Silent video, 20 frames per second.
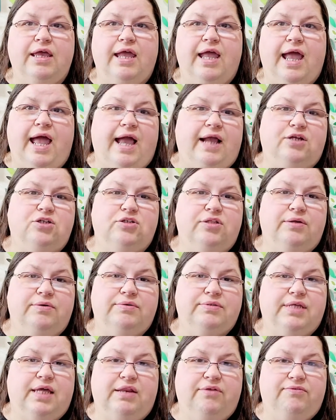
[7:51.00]
actually it was
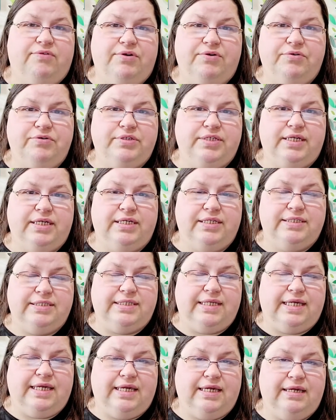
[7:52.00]
kind of interesting to
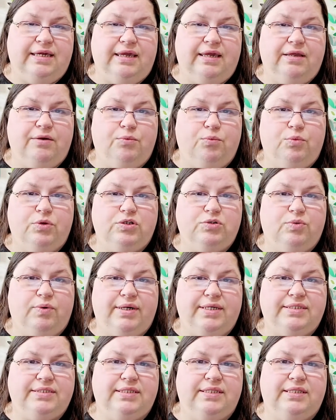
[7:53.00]
see in which
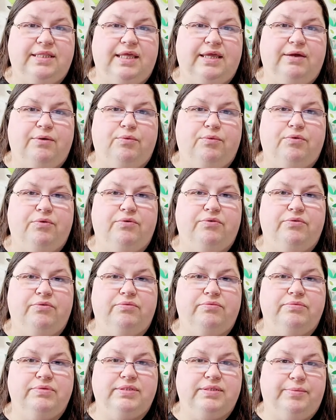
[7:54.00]
ways that they were
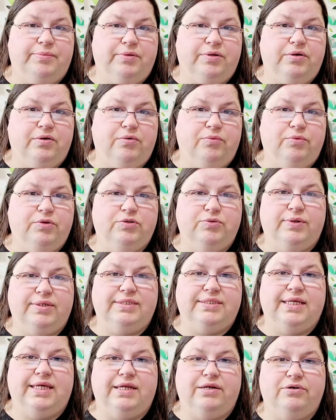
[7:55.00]
similar, which ways
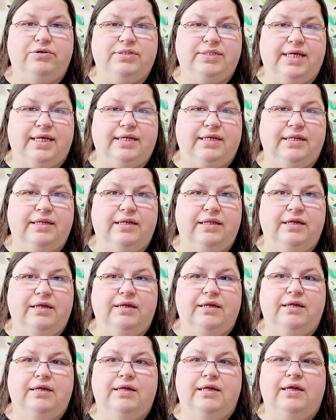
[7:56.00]
they intersected.
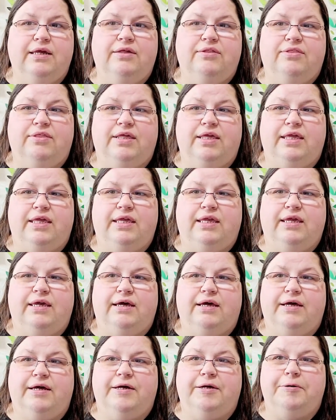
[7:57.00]
The
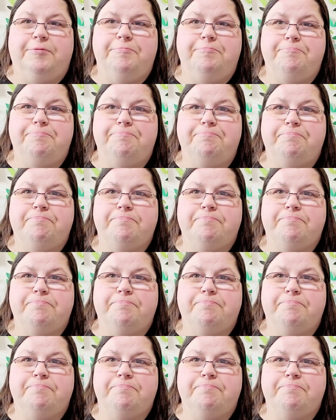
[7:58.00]
um,